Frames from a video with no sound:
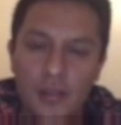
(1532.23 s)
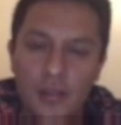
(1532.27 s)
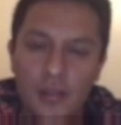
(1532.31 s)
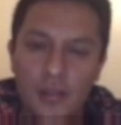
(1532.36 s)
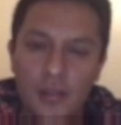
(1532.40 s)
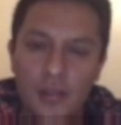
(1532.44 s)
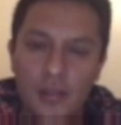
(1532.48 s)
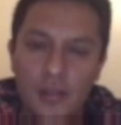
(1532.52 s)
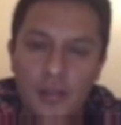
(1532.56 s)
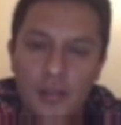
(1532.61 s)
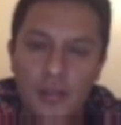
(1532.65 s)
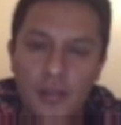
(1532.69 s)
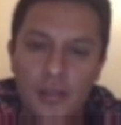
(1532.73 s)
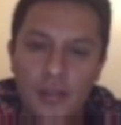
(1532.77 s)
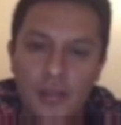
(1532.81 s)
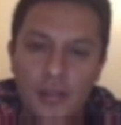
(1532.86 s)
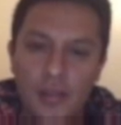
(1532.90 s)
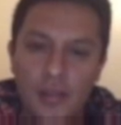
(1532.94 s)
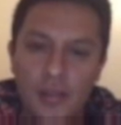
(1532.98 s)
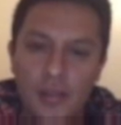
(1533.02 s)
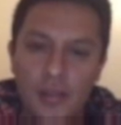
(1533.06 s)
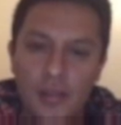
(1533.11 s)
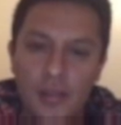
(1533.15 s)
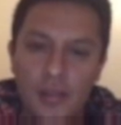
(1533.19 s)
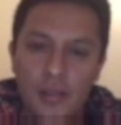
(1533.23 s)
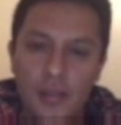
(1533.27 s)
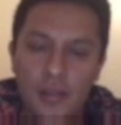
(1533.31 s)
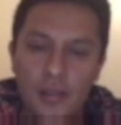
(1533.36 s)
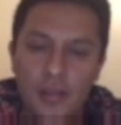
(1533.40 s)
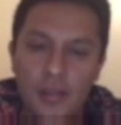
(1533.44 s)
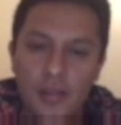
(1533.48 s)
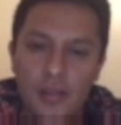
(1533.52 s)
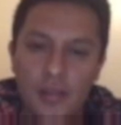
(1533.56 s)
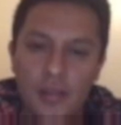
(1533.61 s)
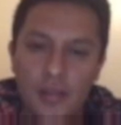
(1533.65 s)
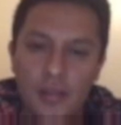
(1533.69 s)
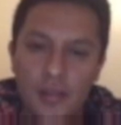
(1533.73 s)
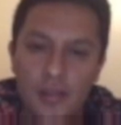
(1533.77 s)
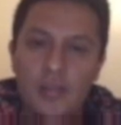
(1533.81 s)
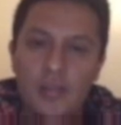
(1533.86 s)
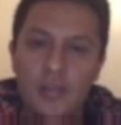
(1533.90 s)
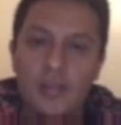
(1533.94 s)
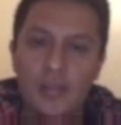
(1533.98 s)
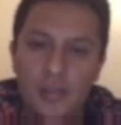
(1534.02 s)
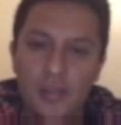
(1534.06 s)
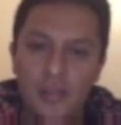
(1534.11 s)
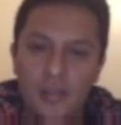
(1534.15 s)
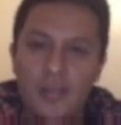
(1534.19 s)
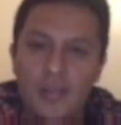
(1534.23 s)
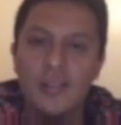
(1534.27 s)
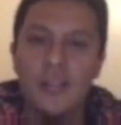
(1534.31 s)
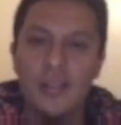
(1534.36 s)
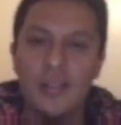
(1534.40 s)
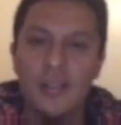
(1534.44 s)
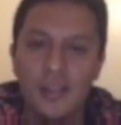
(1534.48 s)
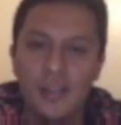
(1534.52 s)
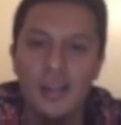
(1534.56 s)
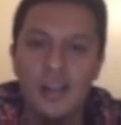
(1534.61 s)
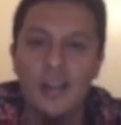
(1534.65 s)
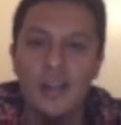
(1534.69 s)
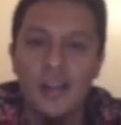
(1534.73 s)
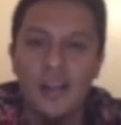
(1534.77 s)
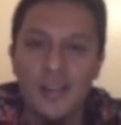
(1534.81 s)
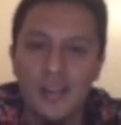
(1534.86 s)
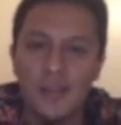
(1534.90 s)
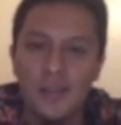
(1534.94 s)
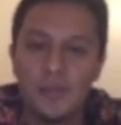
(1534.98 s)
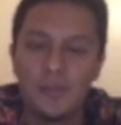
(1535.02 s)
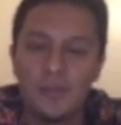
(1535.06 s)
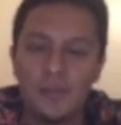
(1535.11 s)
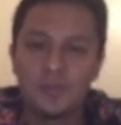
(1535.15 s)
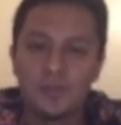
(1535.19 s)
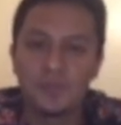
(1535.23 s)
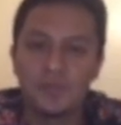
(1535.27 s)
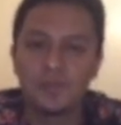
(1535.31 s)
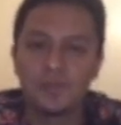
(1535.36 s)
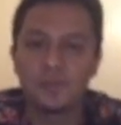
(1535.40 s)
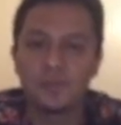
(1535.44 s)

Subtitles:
(not speaking)